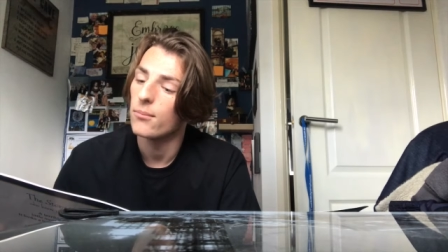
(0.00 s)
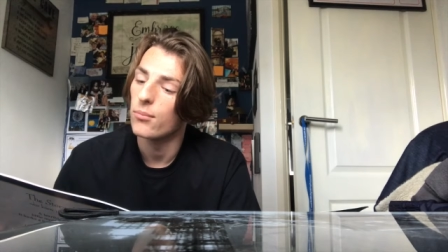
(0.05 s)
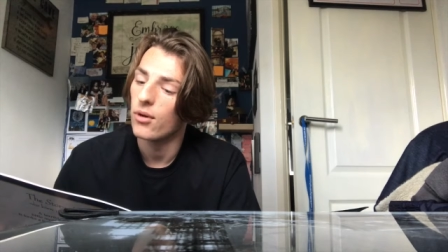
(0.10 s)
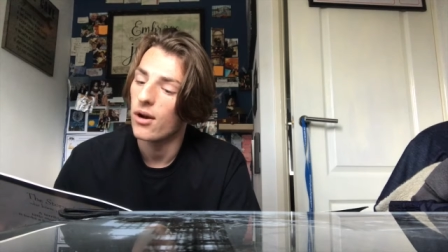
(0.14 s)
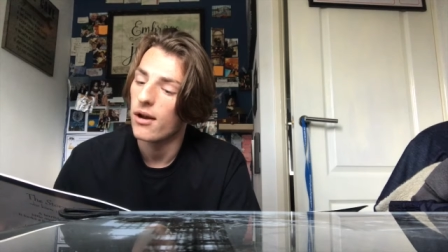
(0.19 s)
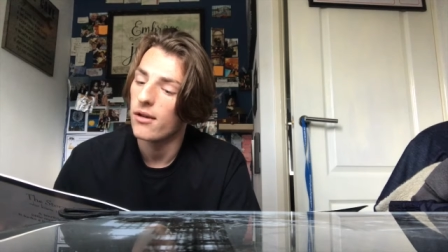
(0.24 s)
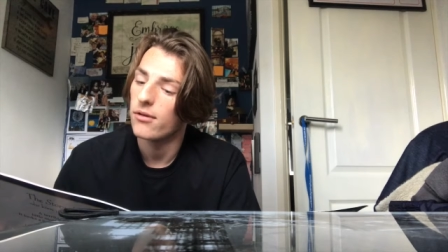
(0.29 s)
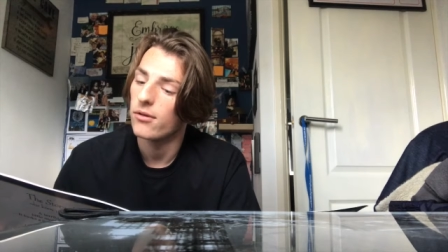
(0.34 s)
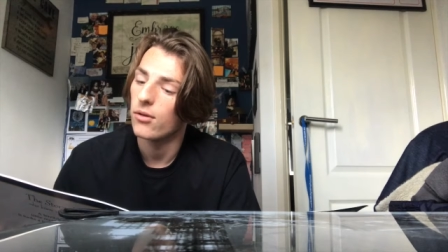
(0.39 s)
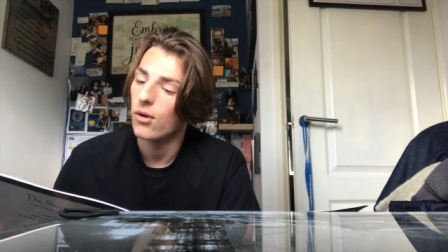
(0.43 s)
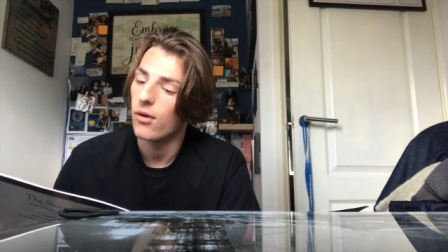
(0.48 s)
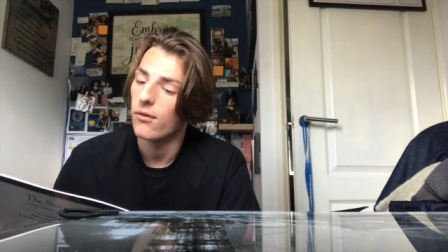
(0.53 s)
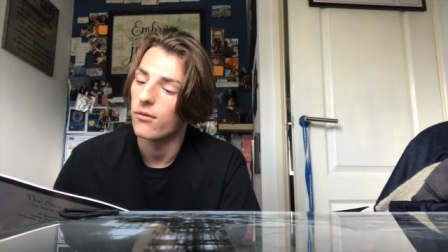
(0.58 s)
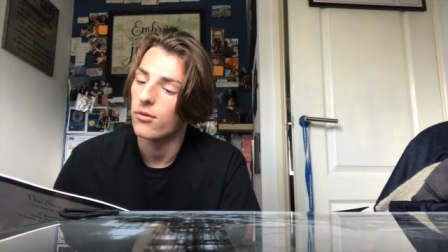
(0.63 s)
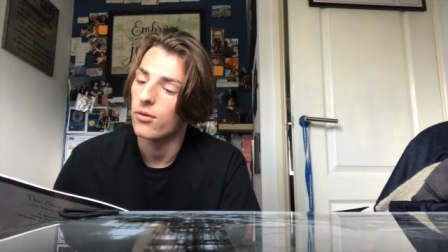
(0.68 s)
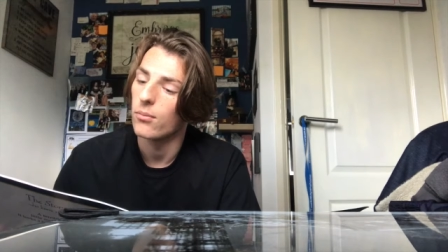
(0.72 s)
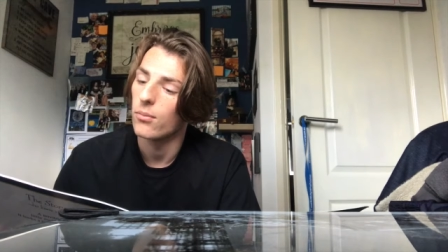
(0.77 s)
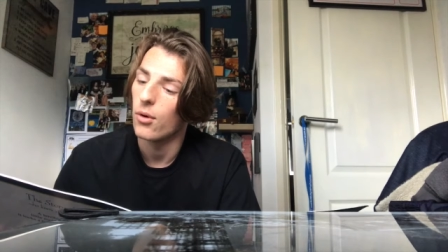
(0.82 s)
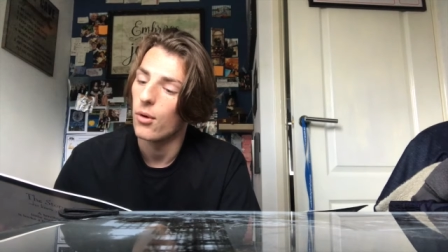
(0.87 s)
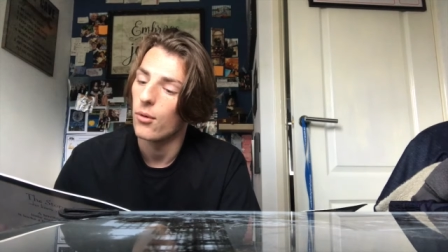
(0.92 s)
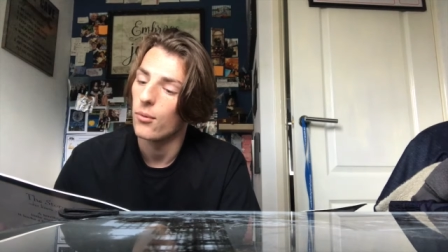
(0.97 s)
breadth of
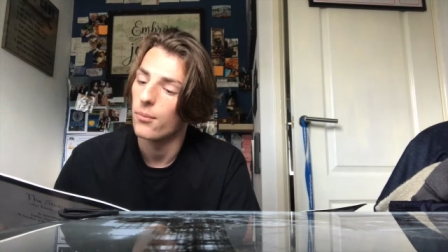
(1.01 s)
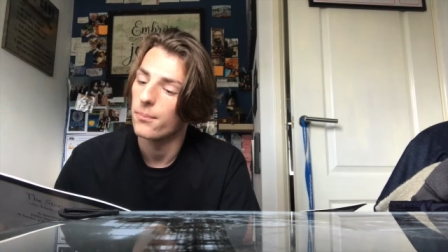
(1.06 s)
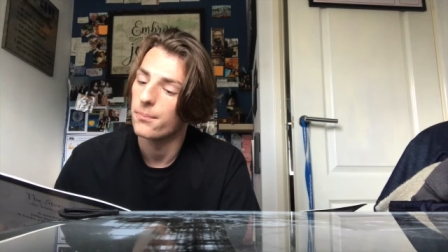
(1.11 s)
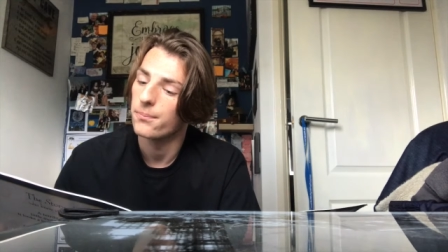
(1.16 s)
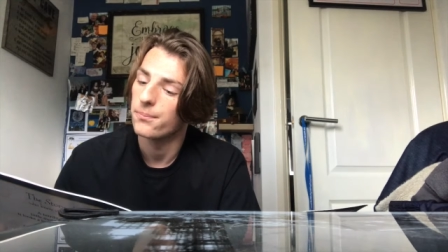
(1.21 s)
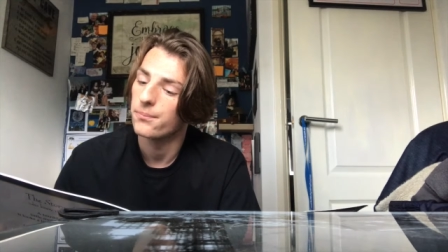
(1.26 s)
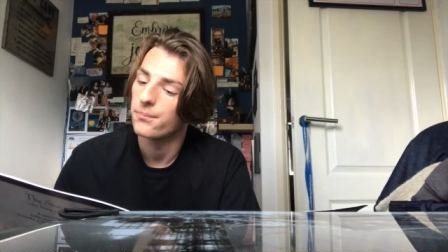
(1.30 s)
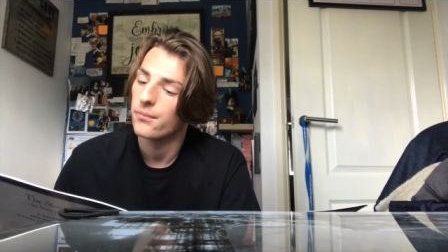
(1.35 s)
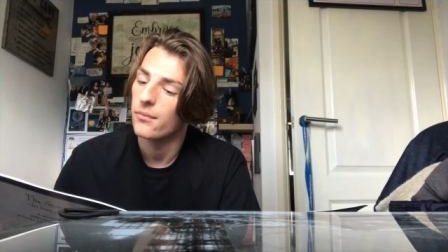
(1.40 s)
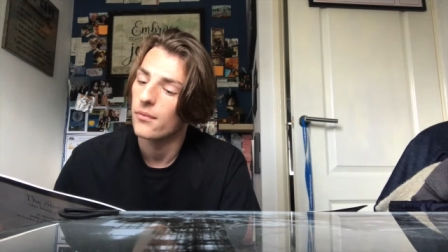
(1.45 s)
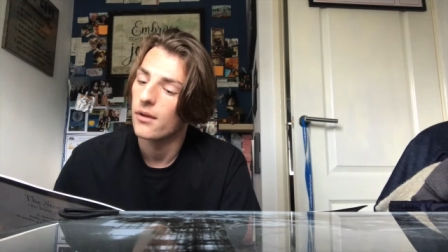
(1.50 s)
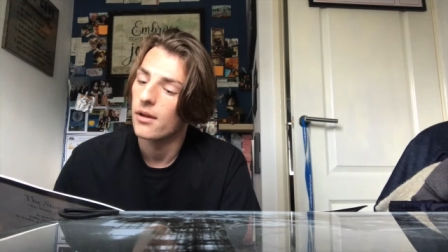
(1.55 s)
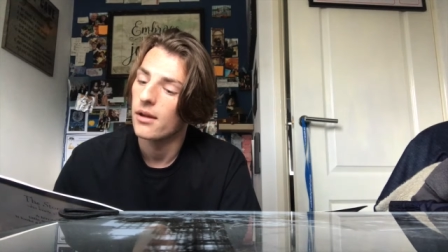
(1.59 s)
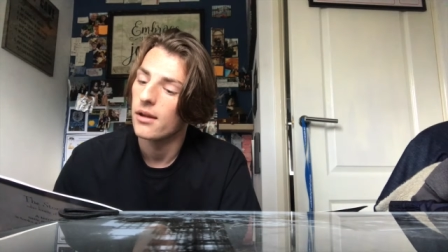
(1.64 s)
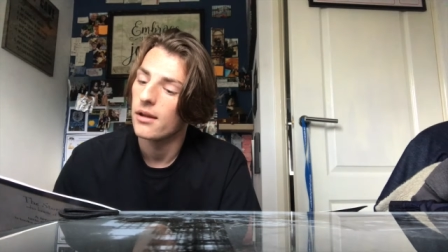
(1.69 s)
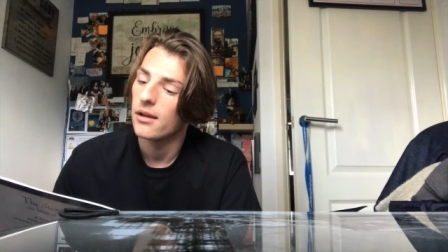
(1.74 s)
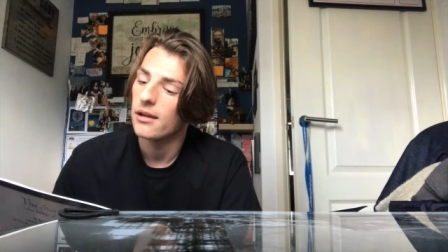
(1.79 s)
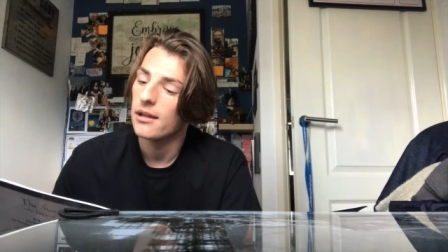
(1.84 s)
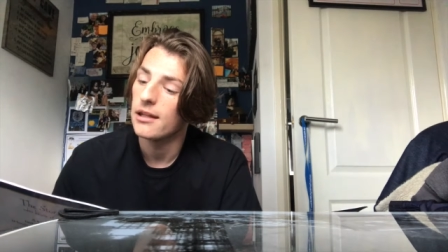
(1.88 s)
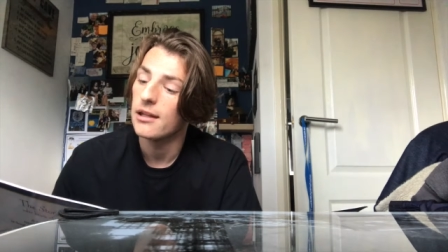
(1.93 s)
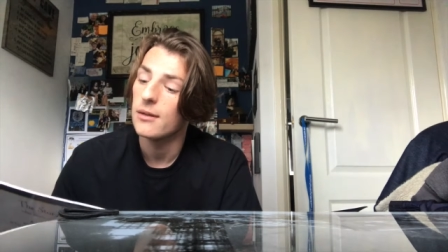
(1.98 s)
the mole.
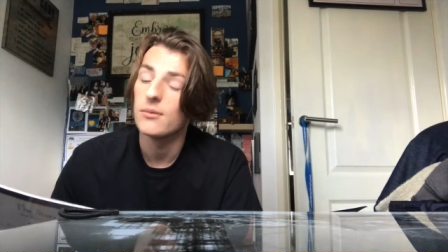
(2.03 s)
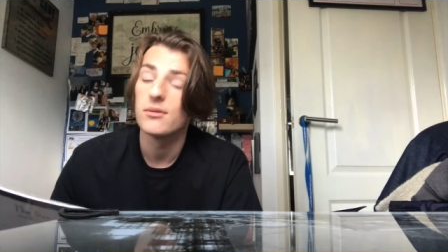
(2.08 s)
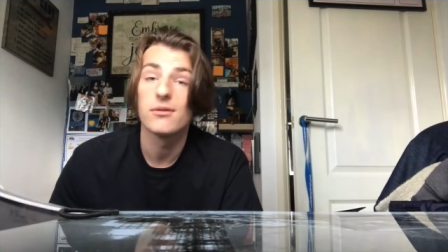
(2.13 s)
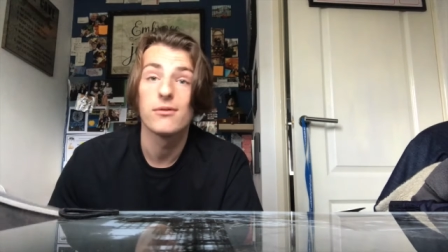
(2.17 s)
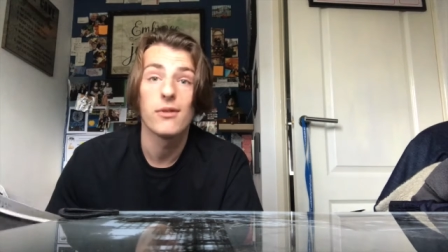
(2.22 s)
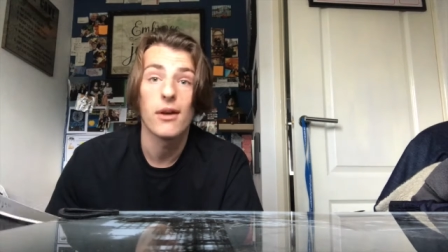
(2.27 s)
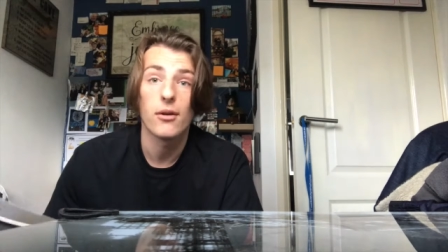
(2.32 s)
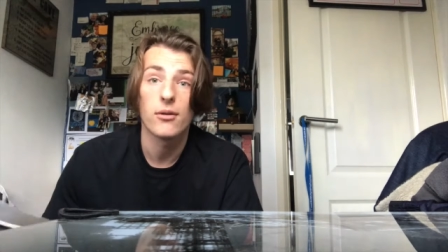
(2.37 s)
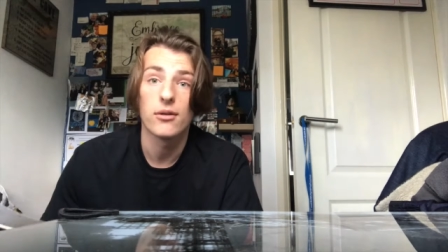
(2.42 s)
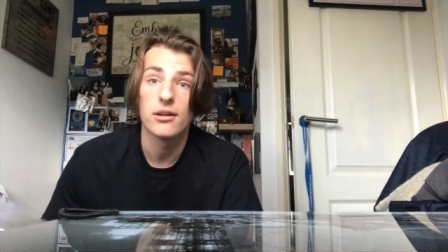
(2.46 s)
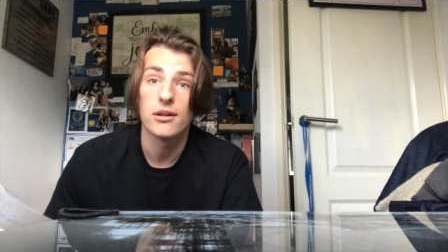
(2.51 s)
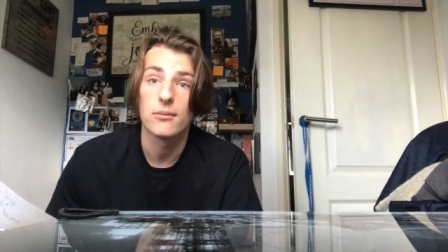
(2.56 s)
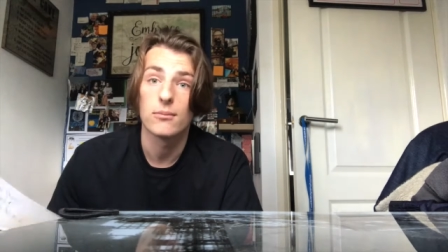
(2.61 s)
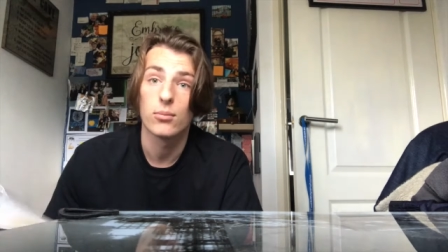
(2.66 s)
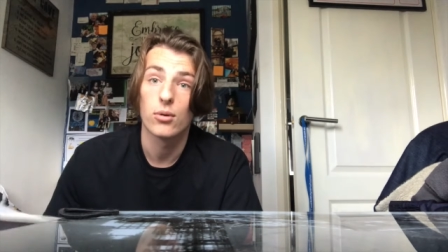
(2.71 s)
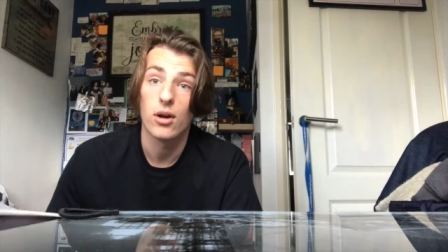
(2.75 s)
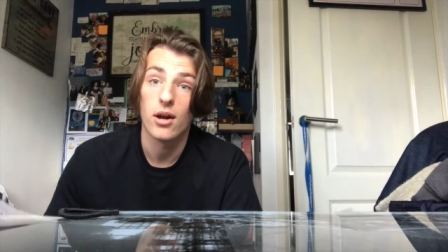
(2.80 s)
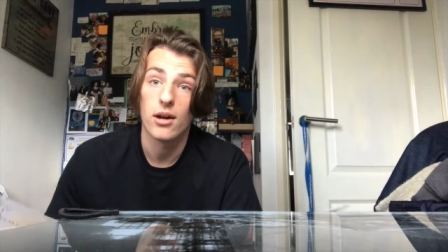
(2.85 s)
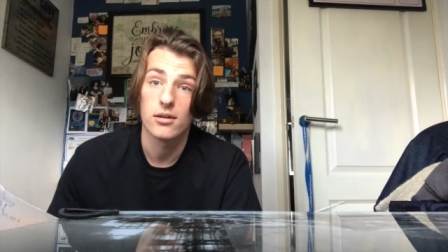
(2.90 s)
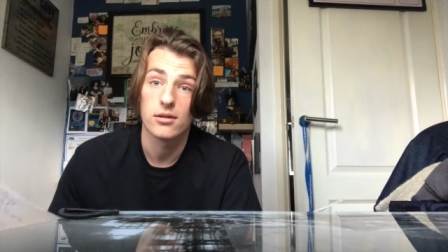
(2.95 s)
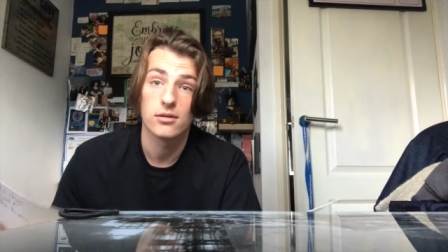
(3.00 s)
He was very
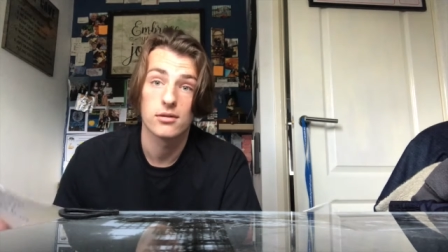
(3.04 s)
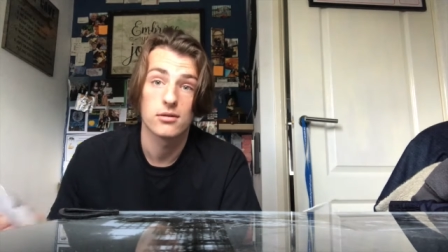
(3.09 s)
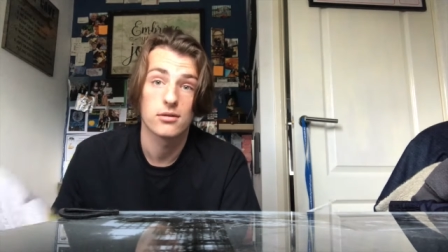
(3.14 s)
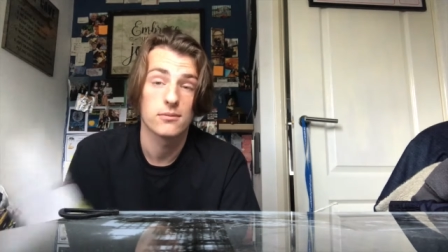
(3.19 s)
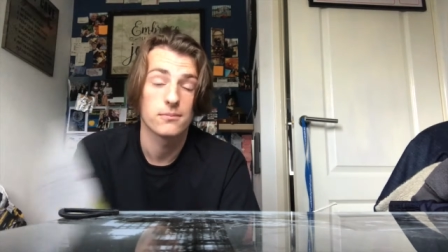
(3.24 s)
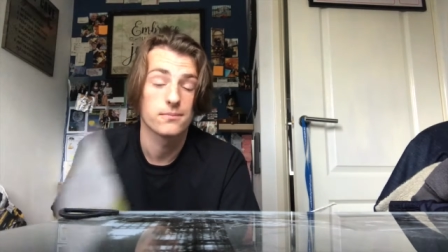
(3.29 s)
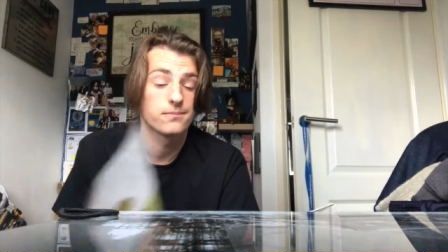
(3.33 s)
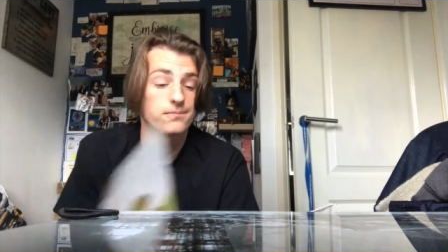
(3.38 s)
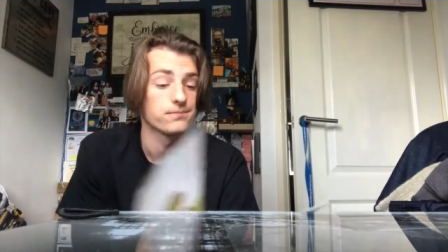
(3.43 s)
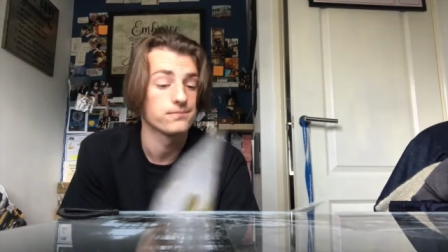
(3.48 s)
impressed.